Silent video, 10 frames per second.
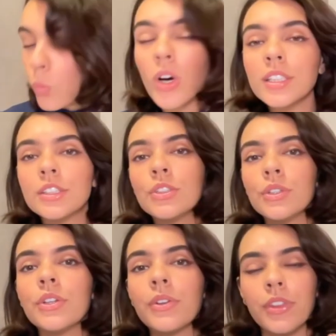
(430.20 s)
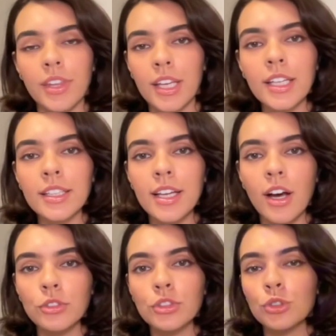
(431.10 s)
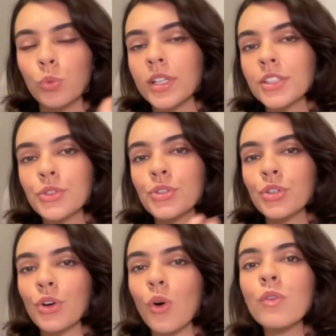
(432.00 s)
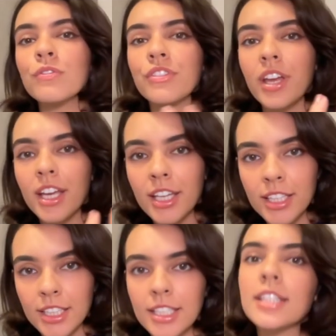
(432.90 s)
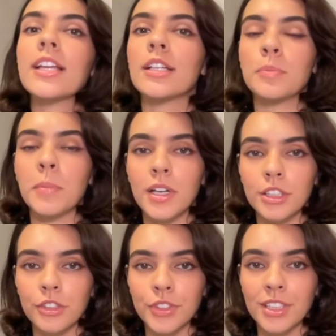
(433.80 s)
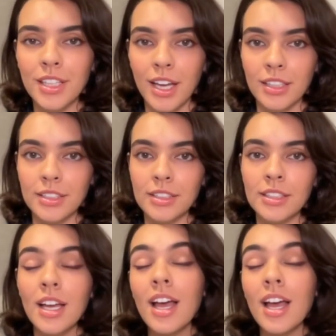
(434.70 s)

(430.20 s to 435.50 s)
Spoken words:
What do you think the author wants to convey in that part of the text?